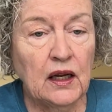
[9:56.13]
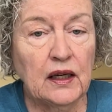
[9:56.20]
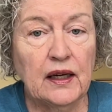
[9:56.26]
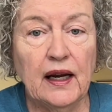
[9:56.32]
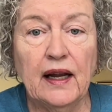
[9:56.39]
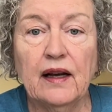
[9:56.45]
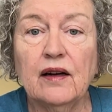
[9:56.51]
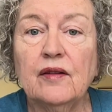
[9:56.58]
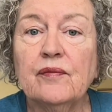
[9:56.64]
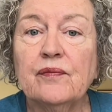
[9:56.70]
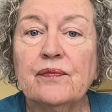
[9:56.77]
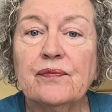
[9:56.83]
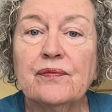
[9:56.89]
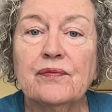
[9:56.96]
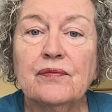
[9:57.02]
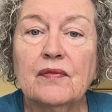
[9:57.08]
Now,
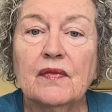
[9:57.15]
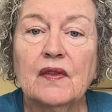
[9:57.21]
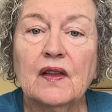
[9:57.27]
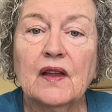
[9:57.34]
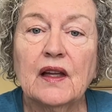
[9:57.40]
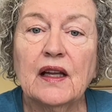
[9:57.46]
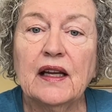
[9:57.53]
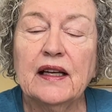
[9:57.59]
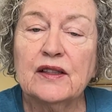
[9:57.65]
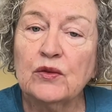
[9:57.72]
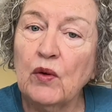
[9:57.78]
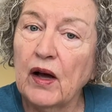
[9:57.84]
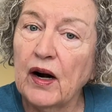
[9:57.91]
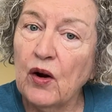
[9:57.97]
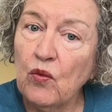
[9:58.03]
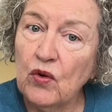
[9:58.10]

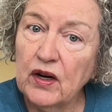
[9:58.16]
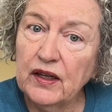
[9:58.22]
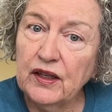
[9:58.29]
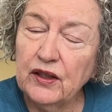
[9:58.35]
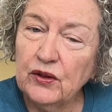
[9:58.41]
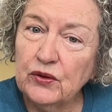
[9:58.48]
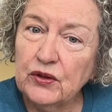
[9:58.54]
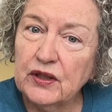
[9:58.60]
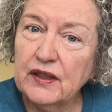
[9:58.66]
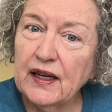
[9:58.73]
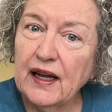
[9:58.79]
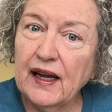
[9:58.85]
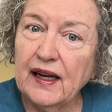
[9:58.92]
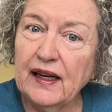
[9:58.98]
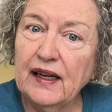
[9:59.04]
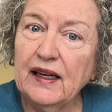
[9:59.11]
what I want to do
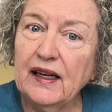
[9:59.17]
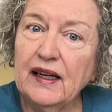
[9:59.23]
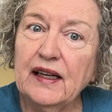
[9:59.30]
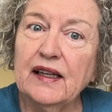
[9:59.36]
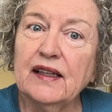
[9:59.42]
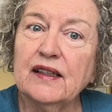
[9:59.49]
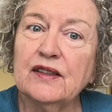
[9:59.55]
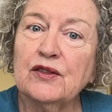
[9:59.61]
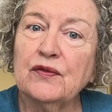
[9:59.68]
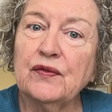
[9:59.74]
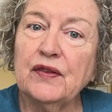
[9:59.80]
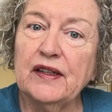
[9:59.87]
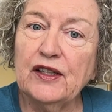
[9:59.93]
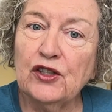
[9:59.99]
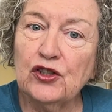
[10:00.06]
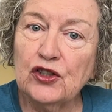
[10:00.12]
today is
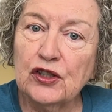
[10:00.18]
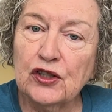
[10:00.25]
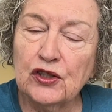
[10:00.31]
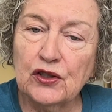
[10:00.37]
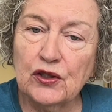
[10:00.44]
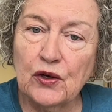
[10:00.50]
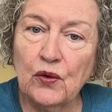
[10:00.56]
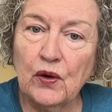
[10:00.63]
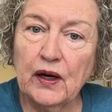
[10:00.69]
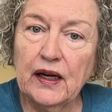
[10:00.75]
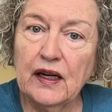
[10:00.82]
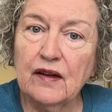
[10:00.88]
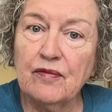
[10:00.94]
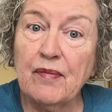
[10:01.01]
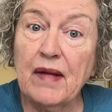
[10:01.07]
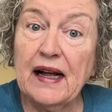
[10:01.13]
finish the story
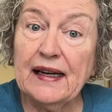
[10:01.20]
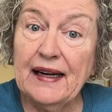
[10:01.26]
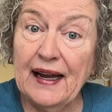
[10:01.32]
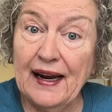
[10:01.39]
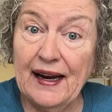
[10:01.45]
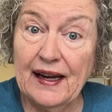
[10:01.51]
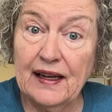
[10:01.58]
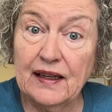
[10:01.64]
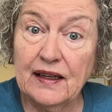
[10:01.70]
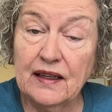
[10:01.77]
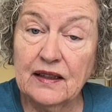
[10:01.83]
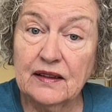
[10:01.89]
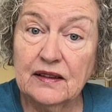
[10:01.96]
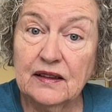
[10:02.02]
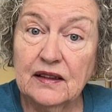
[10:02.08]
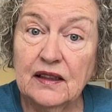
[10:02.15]
of my dad
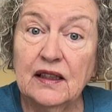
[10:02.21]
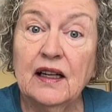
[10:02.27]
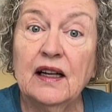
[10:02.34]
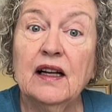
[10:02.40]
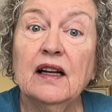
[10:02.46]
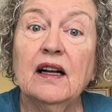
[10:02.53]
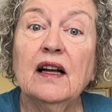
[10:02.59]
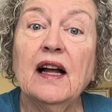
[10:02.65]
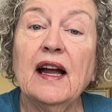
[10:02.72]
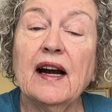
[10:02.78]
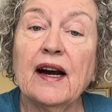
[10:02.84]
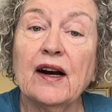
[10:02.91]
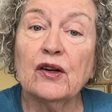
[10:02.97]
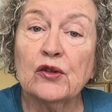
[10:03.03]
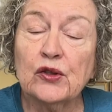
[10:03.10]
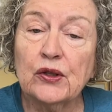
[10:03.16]
and
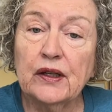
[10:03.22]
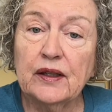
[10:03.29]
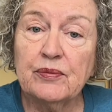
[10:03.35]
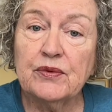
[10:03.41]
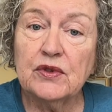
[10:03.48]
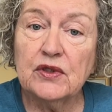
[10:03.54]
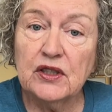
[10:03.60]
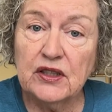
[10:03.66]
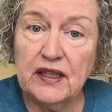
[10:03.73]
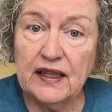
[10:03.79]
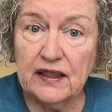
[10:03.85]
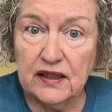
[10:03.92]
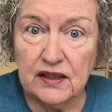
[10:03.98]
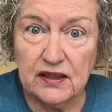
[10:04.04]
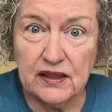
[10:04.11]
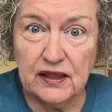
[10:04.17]
trips to
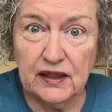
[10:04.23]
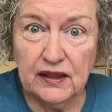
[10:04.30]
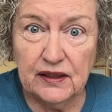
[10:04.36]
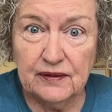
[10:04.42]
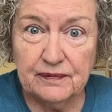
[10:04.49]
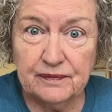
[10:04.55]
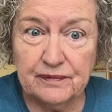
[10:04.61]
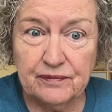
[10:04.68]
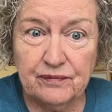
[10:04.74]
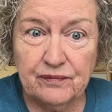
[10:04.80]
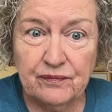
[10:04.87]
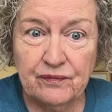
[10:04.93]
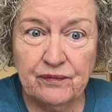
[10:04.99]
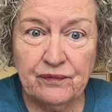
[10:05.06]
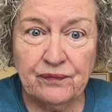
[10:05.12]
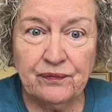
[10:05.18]
Tennessee.
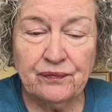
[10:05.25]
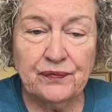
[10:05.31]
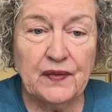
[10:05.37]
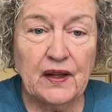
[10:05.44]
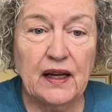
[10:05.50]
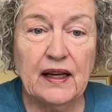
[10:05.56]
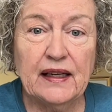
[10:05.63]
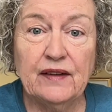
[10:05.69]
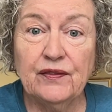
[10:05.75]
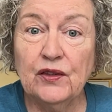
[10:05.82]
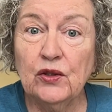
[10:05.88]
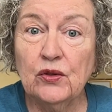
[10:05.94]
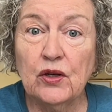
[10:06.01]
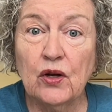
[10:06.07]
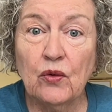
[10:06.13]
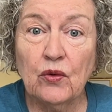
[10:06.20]
Now, if you
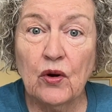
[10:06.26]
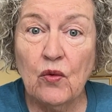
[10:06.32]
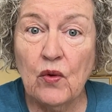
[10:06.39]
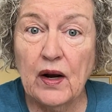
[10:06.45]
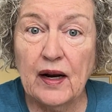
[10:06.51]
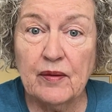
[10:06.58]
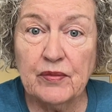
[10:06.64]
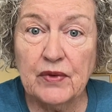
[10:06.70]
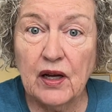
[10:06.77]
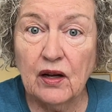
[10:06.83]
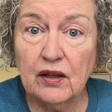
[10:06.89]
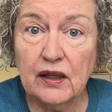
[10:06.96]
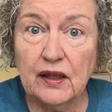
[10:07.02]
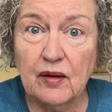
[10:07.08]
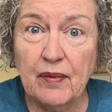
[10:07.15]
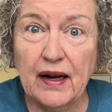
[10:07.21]
don't know what I'm
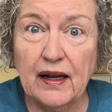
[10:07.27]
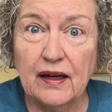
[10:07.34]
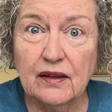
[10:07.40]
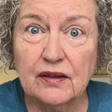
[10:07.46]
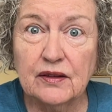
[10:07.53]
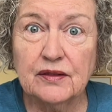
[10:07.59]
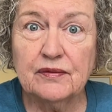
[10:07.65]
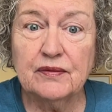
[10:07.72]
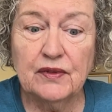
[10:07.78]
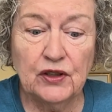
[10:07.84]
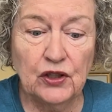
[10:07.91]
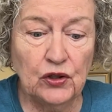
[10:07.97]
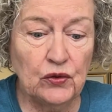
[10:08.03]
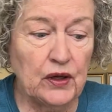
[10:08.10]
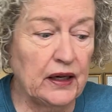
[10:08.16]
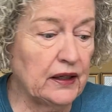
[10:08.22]
talking about,
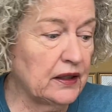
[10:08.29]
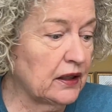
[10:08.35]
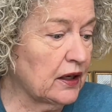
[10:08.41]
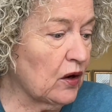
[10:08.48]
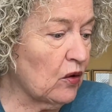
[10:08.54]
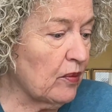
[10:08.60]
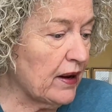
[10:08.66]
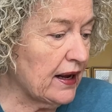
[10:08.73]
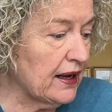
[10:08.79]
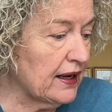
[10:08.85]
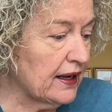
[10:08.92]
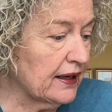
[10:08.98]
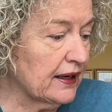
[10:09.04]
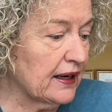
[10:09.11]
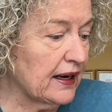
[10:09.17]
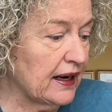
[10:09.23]
you need to go
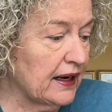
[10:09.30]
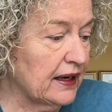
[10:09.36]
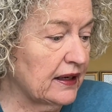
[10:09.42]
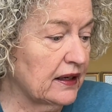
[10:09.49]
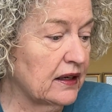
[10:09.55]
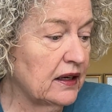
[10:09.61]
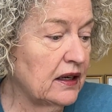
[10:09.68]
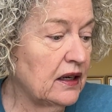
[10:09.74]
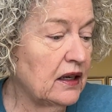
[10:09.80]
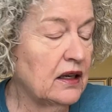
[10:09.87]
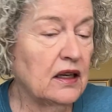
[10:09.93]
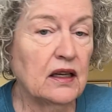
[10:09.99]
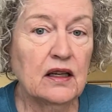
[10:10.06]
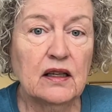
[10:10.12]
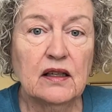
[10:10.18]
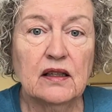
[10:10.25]
back and
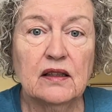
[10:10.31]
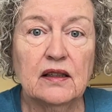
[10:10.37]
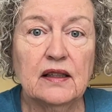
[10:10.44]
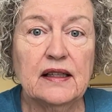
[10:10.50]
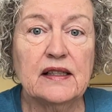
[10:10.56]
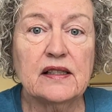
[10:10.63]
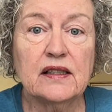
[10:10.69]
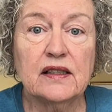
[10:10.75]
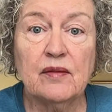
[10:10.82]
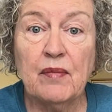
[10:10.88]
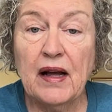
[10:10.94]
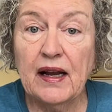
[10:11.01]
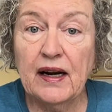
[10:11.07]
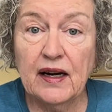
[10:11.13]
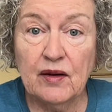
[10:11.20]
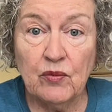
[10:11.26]
listen to
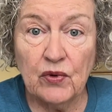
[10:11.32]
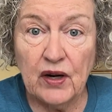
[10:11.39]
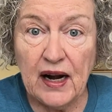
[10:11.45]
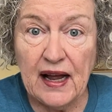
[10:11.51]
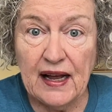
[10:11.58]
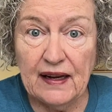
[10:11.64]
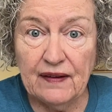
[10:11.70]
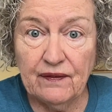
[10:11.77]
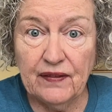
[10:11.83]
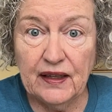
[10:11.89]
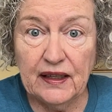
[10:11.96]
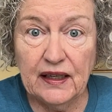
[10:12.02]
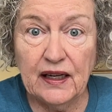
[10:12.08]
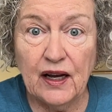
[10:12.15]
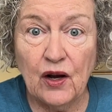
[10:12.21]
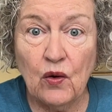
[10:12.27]
my number 9
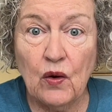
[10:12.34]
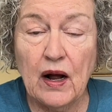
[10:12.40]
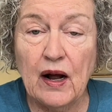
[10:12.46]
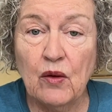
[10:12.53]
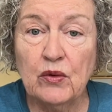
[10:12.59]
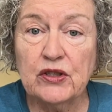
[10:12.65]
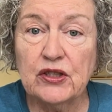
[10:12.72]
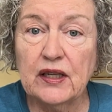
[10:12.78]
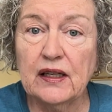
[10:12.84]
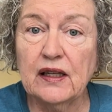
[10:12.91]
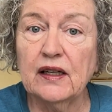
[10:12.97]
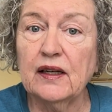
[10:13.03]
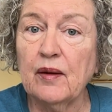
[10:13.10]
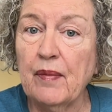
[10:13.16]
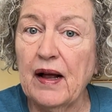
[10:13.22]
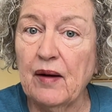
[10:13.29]
video. I was
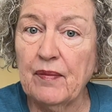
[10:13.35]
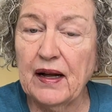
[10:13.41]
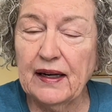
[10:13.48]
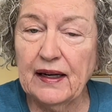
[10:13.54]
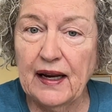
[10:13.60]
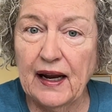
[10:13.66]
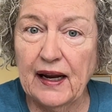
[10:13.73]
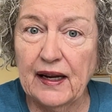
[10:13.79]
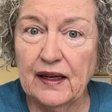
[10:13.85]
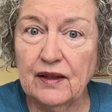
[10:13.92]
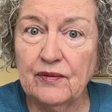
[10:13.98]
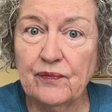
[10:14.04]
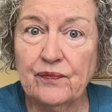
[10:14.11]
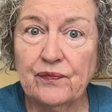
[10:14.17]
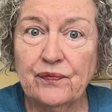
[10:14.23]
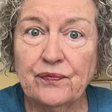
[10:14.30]
telling about my dad,
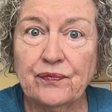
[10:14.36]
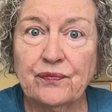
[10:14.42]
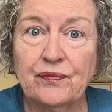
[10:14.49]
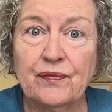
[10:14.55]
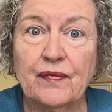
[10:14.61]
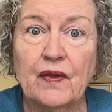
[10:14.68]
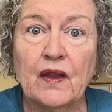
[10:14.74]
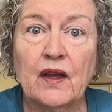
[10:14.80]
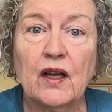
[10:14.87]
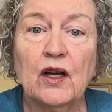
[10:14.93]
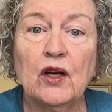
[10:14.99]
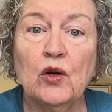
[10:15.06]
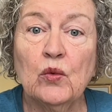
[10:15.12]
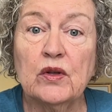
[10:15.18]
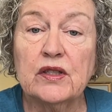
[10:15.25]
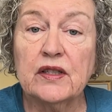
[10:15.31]

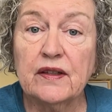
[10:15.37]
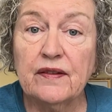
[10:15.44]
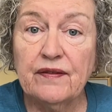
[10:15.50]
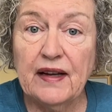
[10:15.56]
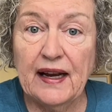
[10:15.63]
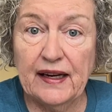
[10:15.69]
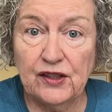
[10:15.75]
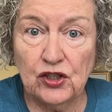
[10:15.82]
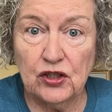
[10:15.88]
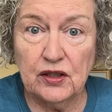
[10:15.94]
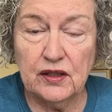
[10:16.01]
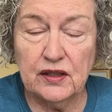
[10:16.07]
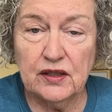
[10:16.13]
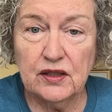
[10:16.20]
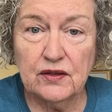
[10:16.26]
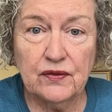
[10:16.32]
who was an
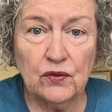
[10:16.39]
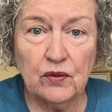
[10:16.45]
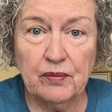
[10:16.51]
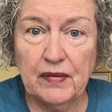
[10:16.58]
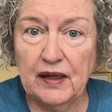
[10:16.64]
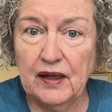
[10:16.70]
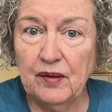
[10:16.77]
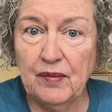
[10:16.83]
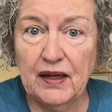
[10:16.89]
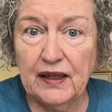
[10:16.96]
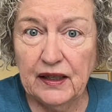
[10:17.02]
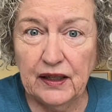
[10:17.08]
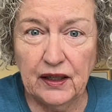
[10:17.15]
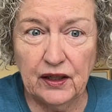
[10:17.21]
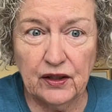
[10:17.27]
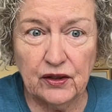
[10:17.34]
evangelist for many,
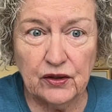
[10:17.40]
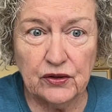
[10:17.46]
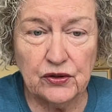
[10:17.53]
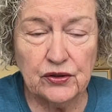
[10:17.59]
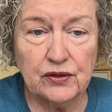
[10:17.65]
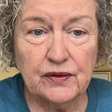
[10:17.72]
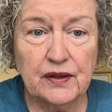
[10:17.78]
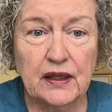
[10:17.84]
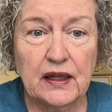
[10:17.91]
many years.